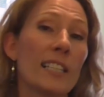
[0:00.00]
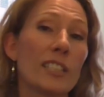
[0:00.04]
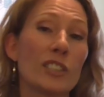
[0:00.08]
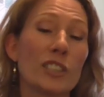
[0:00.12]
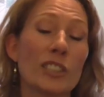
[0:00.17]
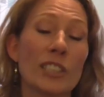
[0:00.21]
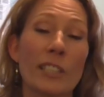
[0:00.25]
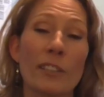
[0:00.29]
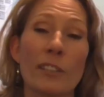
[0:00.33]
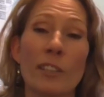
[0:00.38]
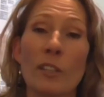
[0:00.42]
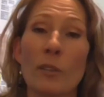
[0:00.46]

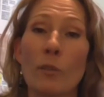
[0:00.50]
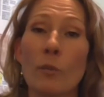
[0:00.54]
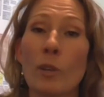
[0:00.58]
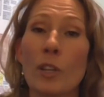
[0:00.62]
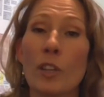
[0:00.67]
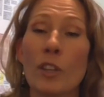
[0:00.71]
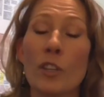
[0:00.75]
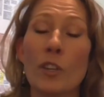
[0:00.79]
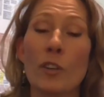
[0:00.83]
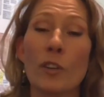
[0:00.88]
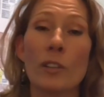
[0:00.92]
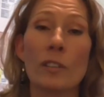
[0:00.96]
Share it
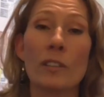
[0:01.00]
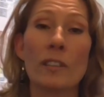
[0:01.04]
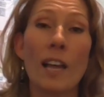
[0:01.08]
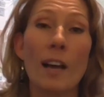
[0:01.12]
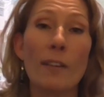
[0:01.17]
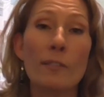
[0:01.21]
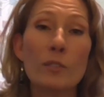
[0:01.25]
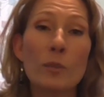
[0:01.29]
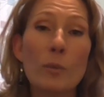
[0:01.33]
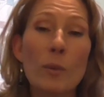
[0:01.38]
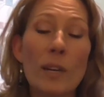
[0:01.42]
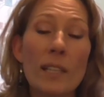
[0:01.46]
with your
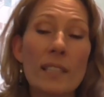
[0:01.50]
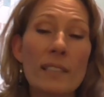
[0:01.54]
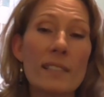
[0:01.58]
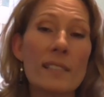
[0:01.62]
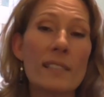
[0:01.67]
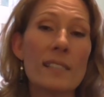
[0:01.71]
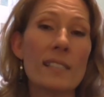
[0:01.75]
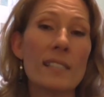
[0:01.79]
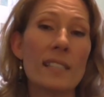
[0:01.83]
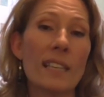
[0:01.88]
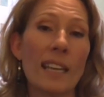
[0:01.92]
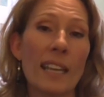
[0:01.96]
loved
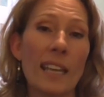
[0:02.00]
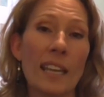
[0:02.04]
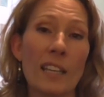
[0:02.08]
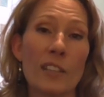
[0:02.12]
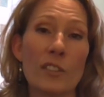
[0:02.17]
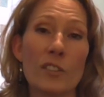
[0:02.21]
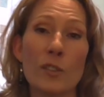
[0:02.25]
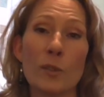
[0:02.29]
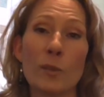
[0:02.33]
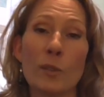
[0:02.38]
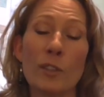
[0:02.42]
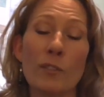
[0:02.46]
ones
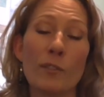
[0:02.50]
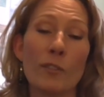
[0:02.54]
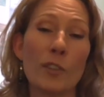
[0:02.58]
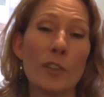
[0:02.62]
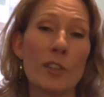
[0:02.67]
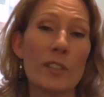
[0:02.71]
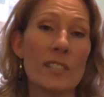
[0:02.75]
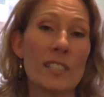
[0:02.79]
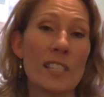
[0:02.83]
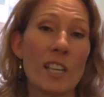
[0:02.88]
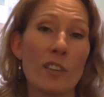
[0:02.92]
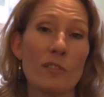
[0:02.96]
and do it for
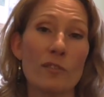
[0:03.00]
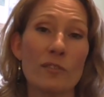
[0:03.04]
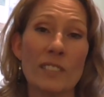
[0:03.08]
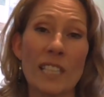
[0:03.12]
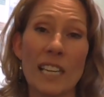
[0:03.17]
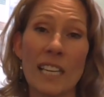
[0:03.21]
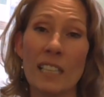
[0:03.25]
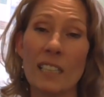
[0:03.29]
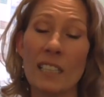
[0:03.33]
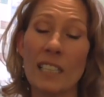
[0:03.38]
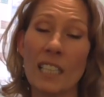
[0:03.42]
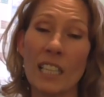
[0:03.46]
yourself
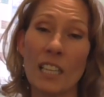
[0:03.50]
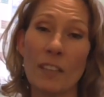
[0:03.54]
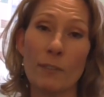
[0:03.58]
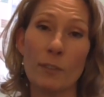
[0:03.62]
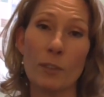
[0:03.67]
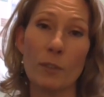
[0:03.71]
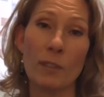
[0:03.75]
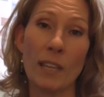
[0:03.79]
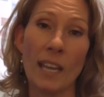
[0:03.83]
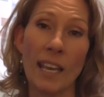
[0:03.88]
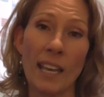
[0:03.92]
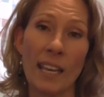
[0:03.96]
daily
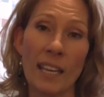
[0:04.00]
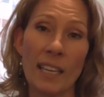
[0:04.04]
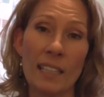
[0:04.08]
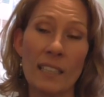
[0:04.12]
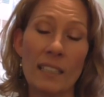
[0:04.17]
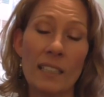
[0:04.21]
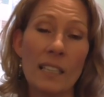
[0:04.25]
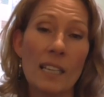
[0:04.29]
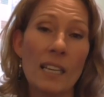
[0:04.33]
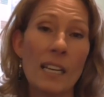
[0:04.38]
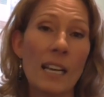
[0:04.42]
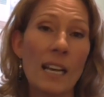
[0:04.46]
if you
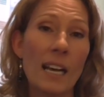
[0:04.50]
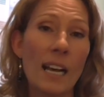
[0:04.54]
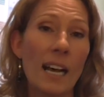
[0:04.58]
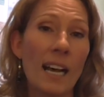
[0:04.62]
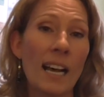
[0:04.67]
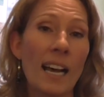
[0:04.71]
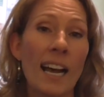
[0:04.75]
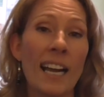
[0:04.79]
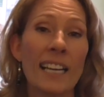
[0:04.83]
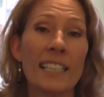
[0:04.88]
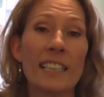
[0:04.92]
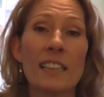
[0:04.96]
can.
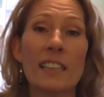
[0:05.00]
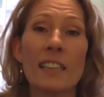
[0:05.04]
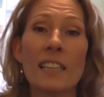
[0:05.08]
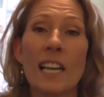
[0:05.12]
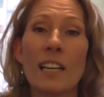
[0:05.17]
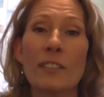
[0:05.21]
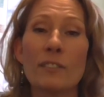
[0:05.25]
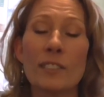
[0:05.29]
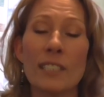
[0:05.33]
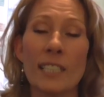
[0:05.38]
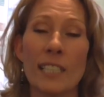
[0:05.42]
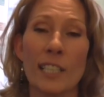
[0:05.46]
I'd
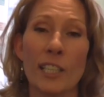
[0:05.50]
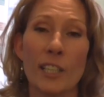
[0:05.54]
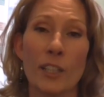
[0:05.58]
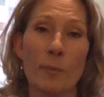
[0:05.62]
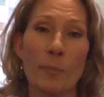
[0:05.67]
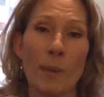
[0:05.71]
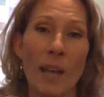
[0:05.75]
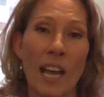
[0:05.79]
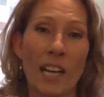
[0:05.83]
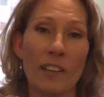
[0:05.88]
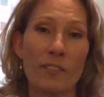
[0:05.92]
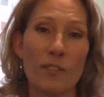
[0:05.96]
love to
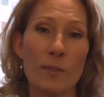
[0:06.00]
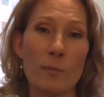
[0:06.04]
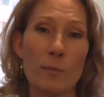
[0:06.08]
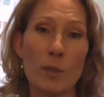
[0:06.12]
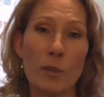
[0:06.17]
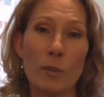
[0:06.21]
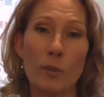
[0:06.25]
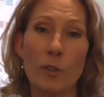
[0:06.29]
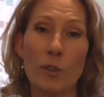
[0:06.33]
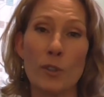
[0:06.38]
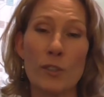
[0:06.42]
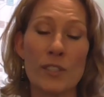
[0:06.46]
hear back from
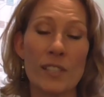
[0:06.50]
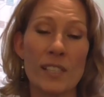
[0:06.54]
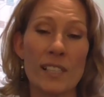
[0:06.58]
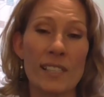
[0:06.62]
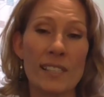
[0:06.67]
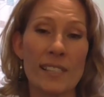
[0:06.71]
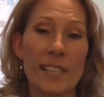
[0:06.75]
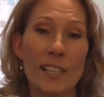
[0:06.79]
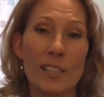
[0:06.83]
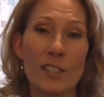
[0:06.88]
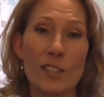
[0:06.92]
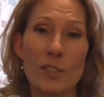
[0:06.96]
you, your
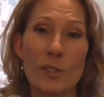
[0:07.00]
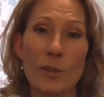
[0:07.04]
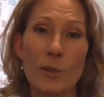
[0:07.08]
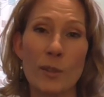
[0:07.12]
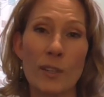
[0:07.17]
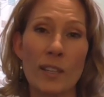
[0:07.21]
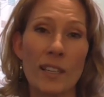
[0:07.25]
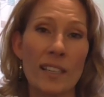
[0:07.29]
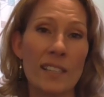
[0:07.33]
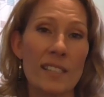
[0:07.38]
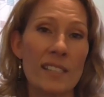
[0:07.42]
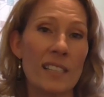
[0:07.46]
success
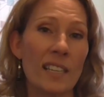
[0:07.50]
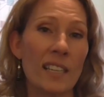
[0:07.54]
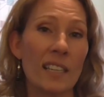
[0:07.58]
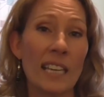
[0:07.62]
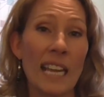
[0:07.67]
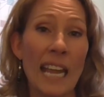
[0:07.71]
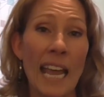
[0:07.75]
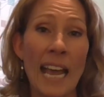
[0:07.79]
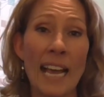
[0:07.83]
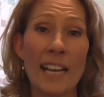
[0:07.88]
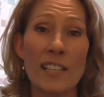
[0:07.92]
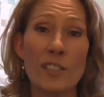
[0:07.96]
stories, and
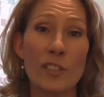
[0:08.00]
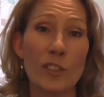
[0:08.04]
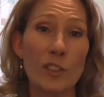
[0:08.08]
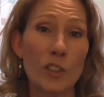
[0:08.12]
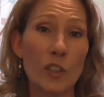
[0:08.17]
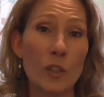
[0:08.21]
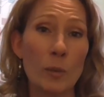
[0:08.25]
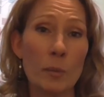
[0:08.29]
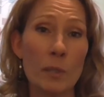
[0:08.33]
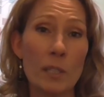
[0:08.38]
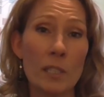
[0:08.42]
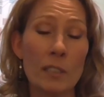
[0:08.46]
it has a
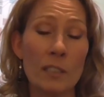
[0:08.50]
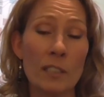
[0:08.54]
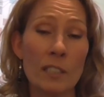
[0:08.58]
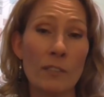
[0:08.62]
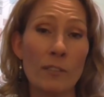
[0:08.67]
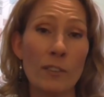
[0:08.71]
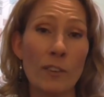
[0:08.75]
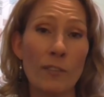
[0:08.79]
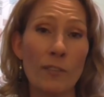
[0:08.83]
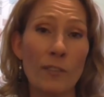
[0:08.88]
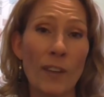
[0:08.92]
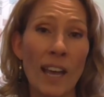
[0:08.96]

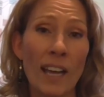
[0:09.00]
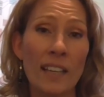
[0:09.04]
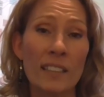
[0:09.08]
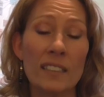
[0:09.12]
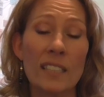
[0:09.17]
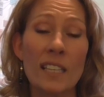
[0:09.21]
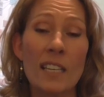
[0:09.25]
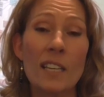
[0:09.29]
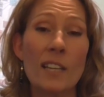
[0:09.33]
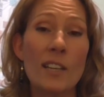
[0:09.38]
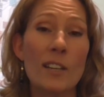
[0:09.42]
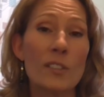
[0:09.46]
cumulative
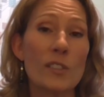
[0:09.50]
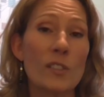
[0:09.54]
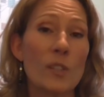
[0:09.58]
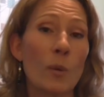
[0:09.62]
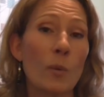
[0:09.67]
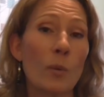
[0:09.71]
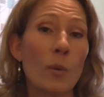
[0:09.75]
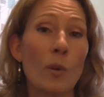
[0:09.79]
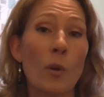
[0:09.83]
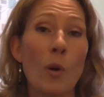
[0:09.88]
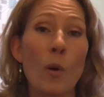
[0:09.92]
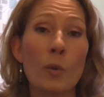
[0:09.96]
effect,
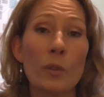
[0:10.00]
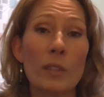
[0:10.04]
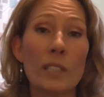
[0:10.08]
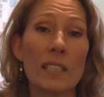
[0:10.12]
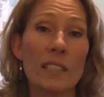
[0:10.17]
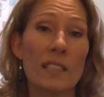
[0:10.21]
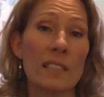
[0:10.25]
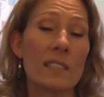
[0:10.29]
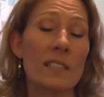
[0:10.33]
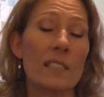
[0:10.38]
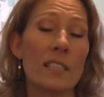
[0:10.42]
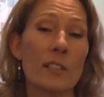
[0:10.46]
so it will only
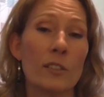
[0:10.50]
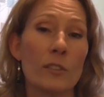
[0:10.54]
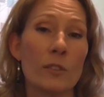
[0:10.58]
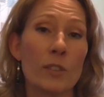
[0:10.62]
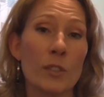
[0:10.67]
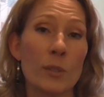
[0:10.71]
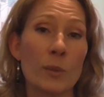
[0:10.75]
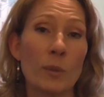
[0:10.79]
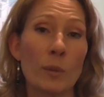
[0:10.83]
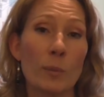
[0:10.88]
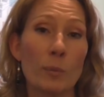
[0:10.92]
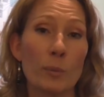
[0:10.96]

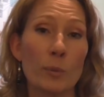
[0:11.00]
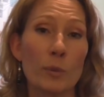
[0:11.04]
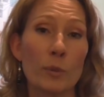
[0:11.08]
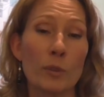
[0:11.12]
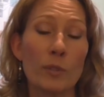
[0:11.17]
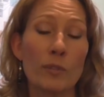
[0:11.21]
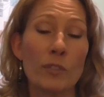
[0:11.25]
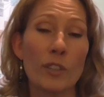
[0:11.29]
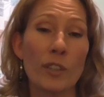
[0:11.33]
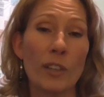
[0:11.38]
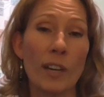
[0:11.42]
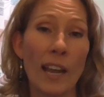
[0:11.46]
continue to
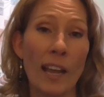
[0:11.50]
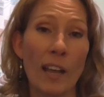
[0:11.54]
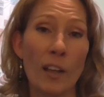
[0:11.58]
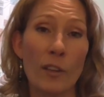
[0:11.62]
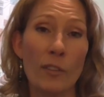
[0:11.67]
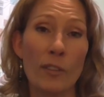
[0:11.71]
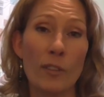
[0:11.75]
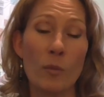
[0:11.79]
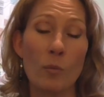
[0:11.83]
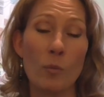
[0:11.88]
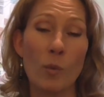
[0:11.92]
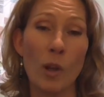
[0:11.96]
improve your
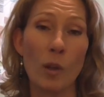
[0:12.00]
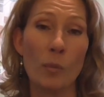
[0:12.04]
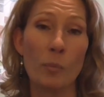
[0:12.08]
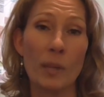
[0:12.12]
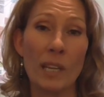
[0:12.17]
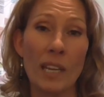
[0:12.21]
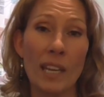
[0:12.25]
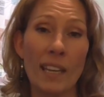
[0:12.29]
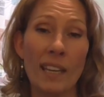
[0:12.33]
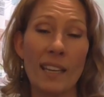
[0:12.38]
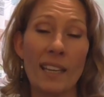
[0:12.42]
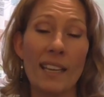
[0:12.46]
health and
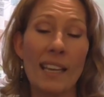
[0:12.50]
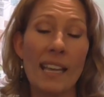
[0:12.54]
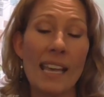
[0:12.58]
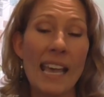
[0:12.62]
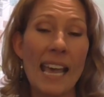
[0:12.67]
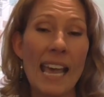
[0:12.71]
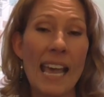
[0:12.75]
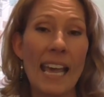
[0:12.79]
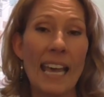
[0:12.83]
well-being.